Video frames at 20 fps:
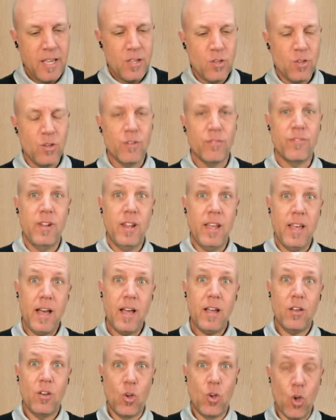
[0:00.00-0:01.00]
you've
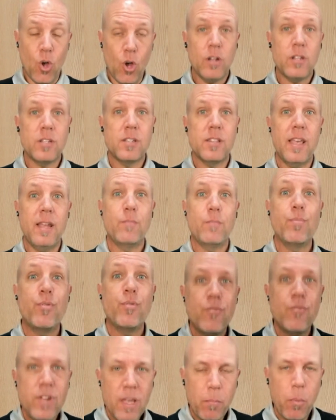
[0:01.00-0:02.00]
now got that
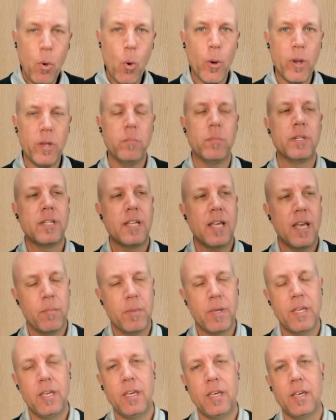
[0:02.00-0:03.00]
pre-appointment
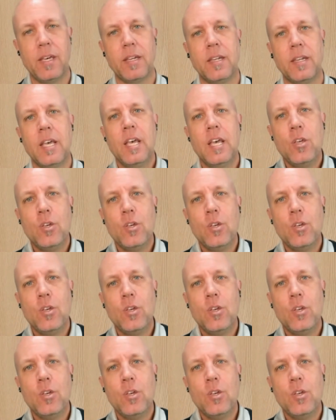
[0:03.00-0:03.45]
coming in,